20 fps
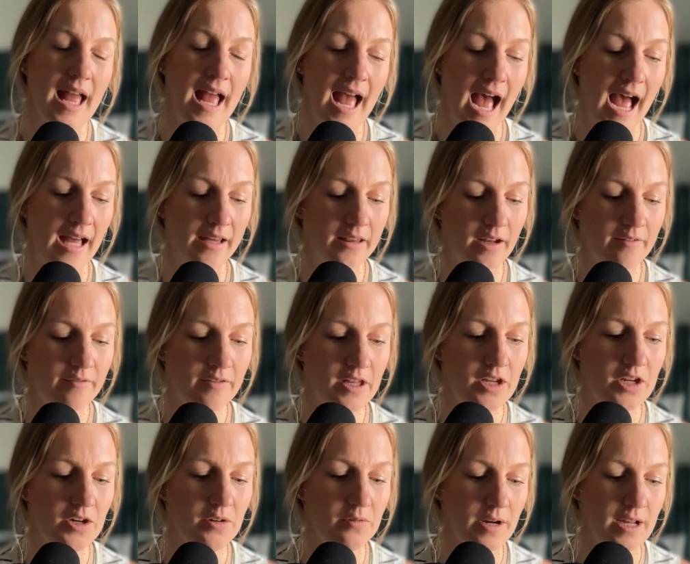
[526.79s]
I love that
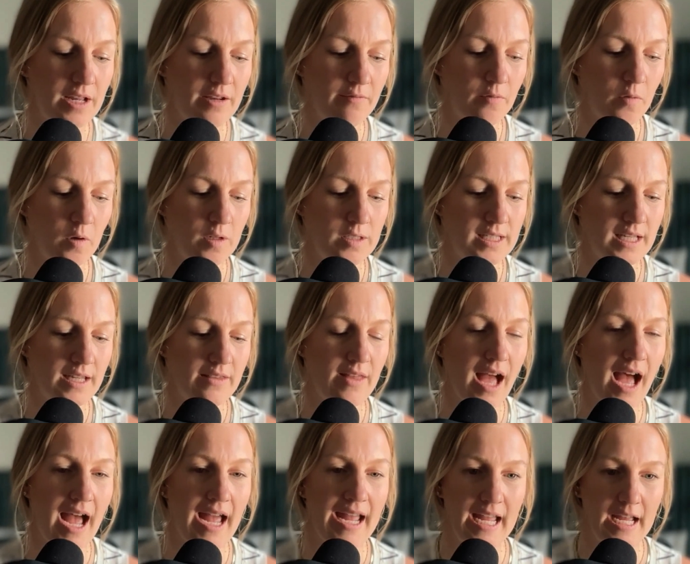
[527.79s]
you're reinforcing the
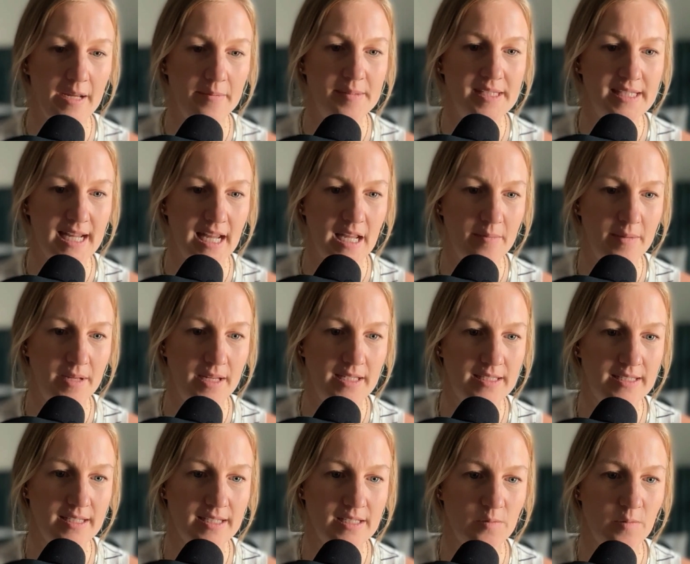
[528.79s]
I am
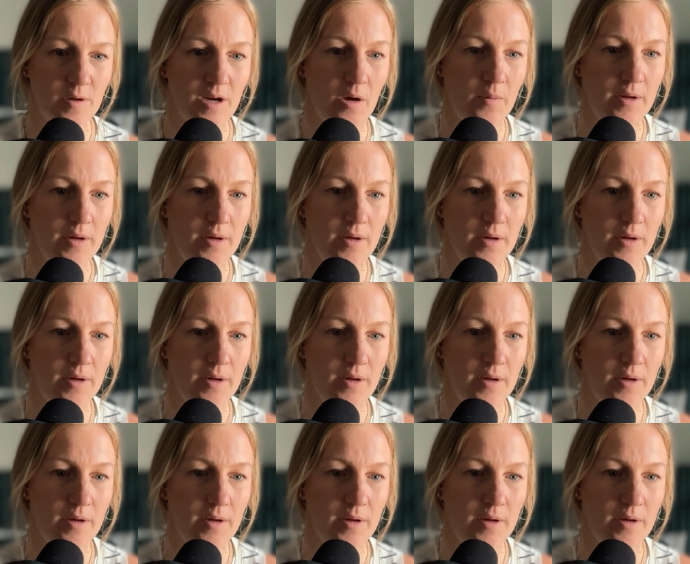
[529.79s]
statements as well.